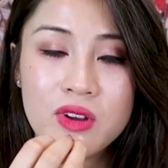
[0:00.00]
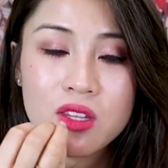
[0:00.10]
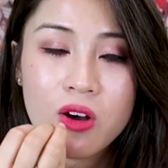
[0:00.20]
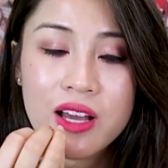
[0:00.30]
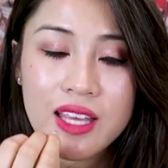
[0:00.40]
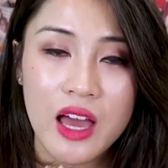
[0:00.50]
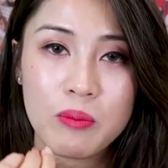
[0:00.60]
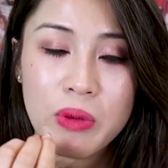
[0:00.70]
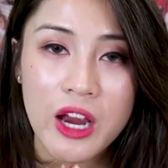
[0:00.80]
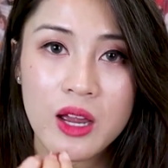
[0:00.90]
even though,
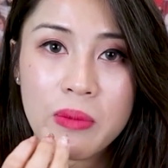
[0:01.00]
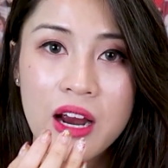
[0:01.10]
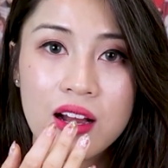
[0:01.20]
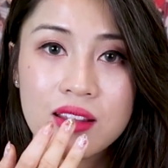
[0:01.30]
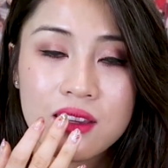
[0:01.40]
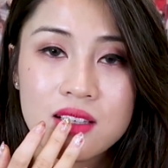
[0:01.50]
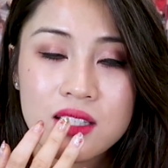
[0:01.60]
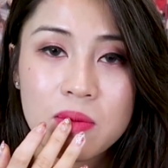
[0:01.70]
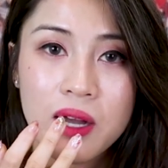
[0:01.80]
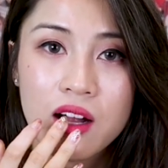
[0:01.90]
again, Peri Para,
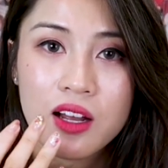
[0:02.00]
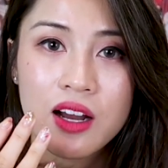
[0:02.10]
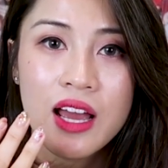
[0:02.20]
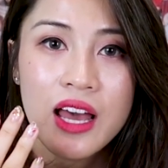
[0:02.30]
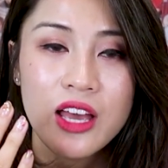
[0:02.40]
this lip color,